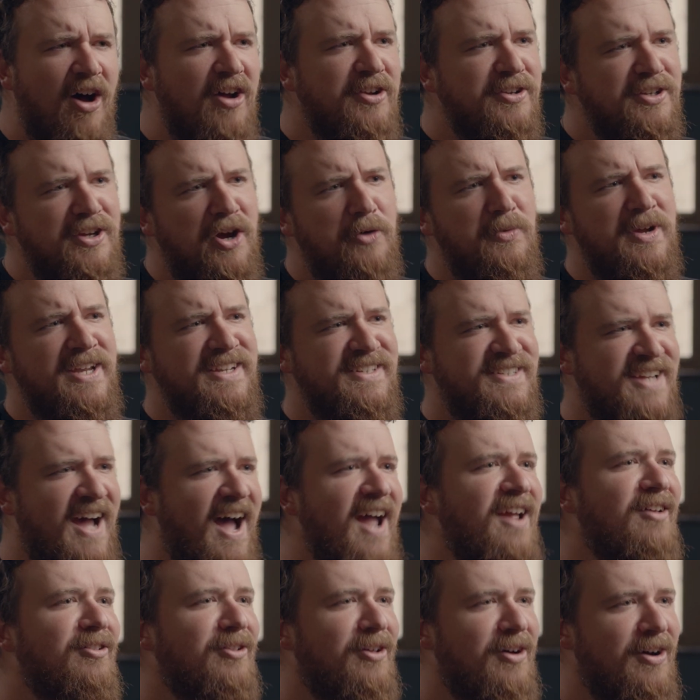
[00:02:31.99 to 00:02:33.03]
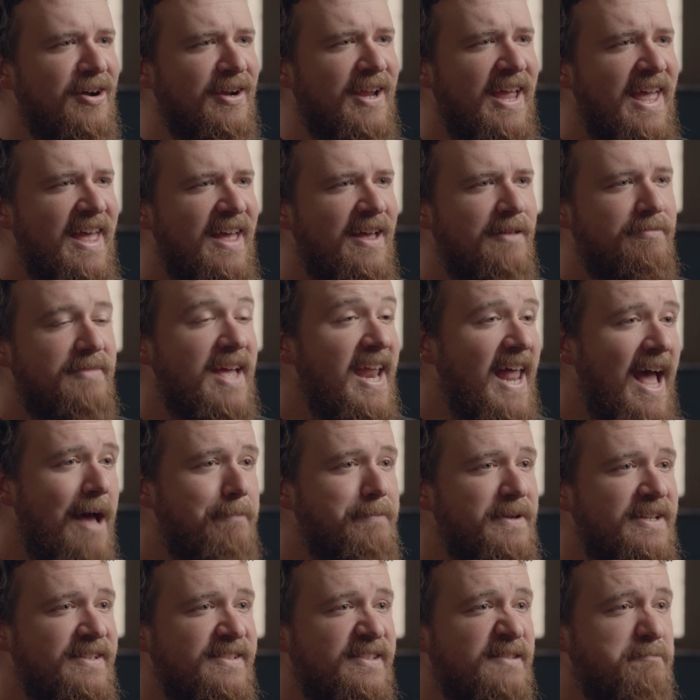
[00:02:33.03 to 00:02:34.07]
ongoing dialogue that
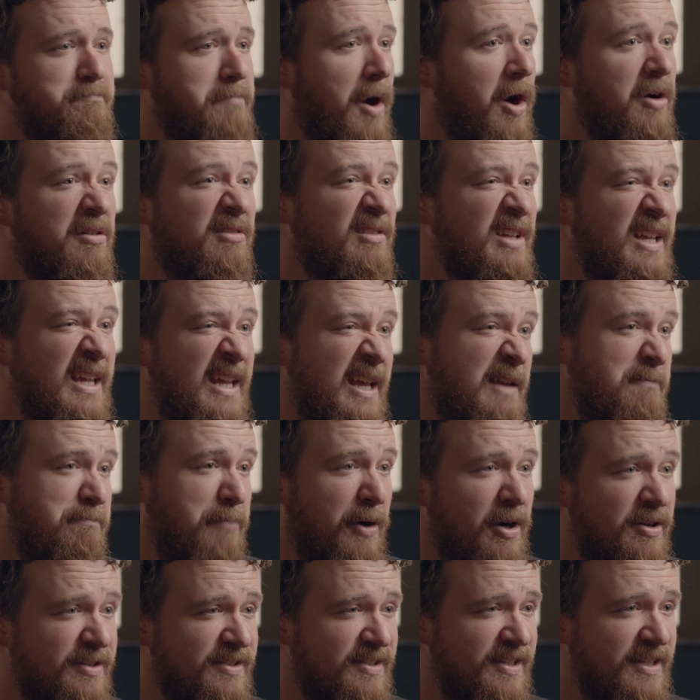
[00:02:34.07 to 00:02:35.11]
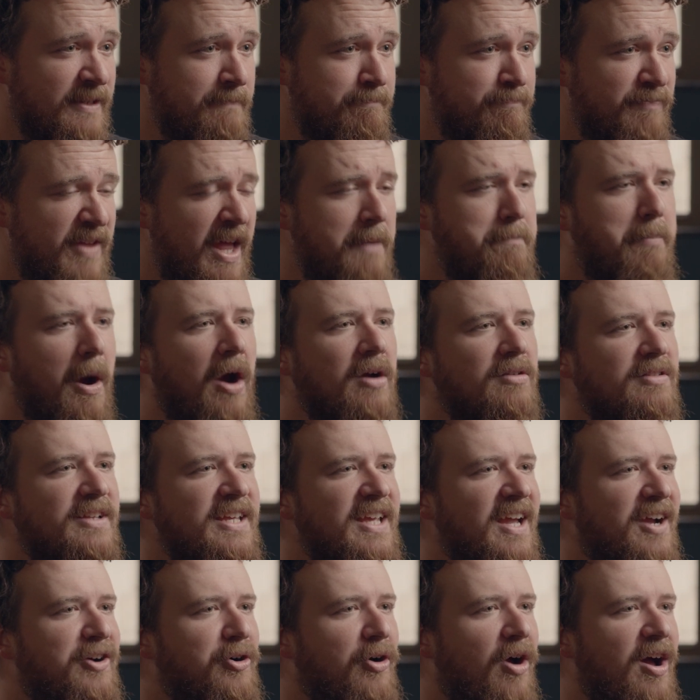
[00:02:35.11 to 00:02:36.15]
happens partly in person and
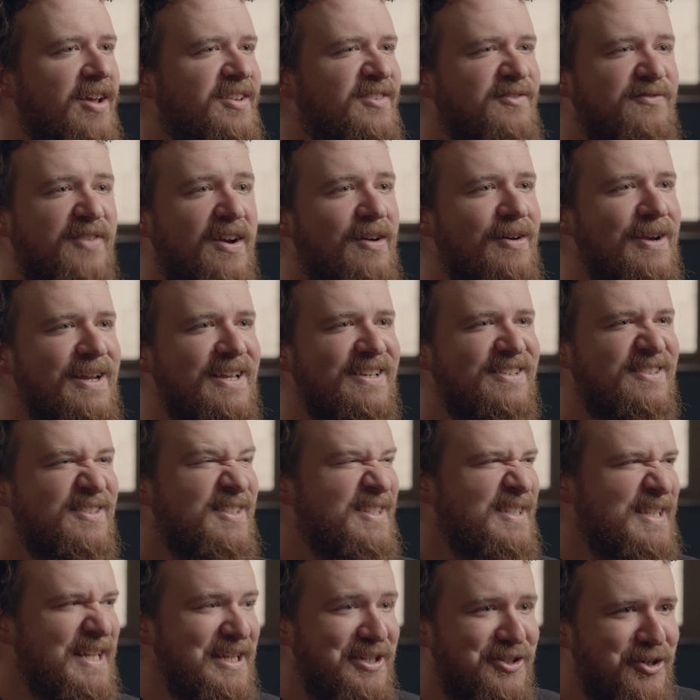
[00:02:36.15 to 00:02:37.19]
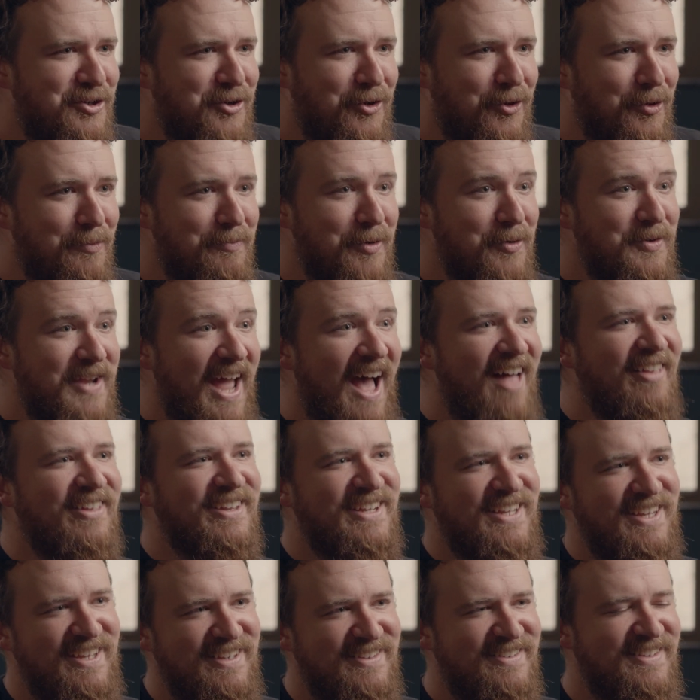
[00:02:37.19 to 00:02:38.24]
partly across various digital
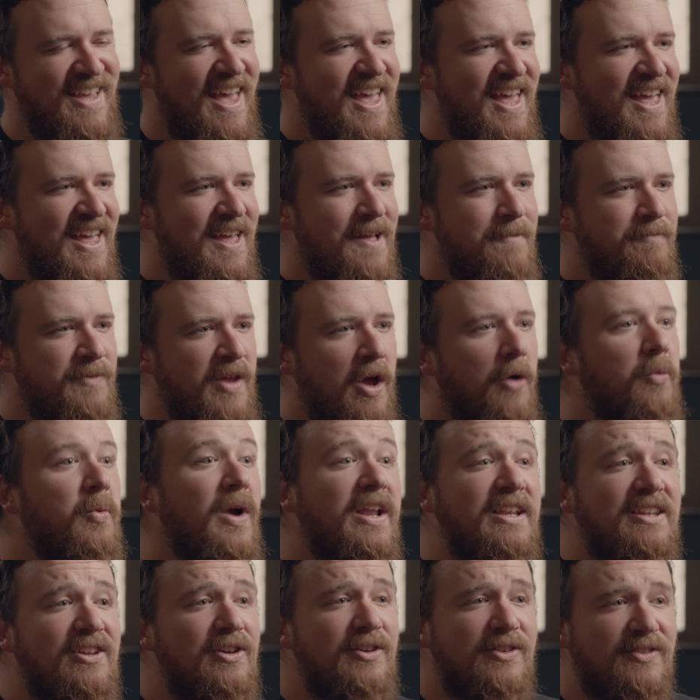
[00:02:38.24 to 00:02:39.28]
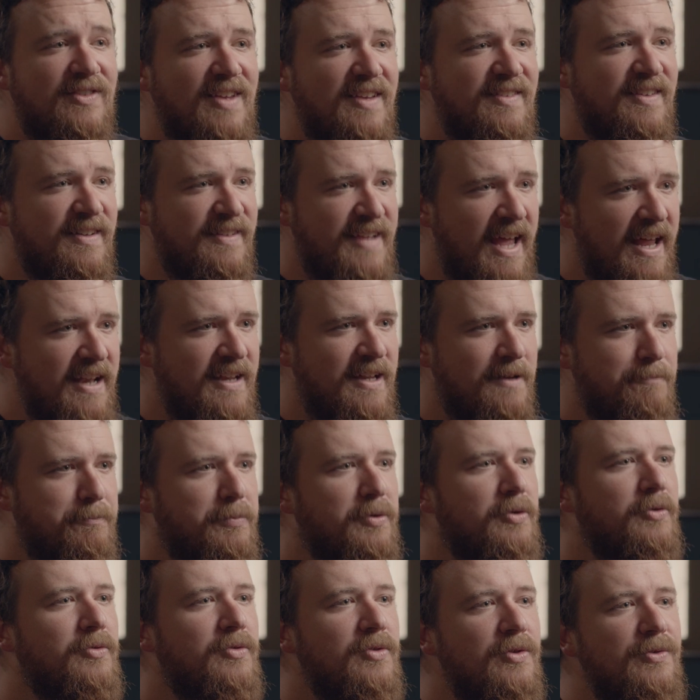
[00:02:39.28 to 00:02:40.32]
modalities. When used as intended,
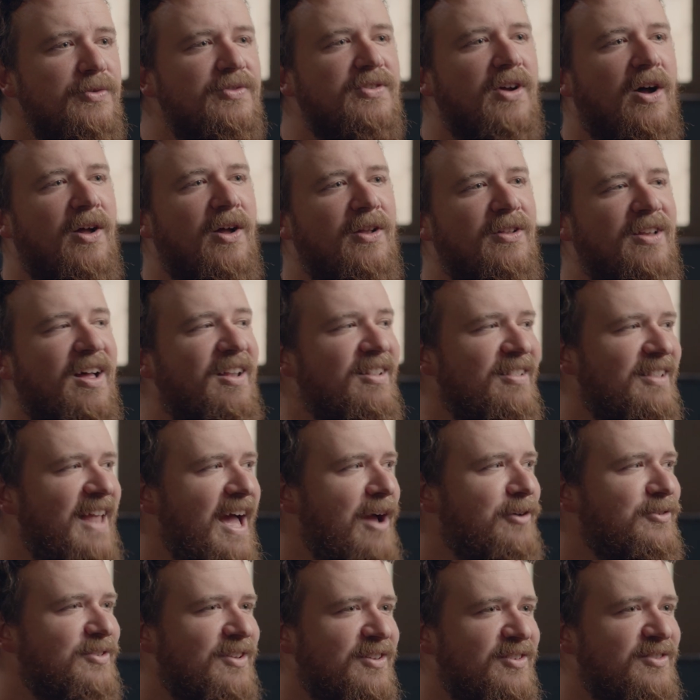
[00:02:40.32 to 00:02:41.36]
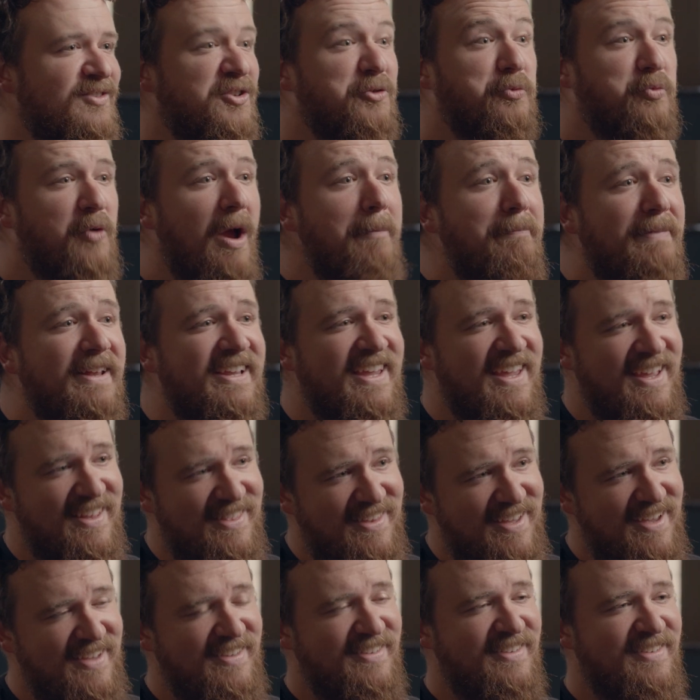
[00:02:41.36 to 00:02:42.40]
Perusall allows us to replicate
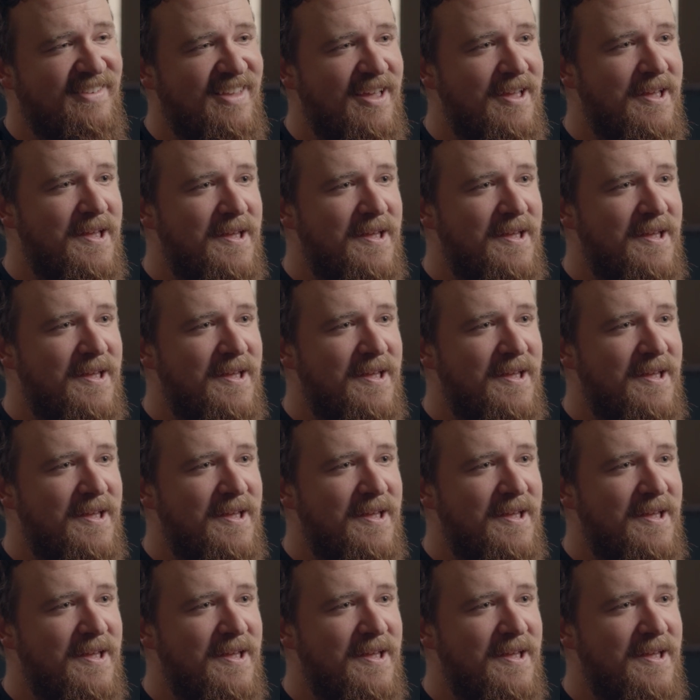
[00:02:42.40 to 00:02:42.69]
this.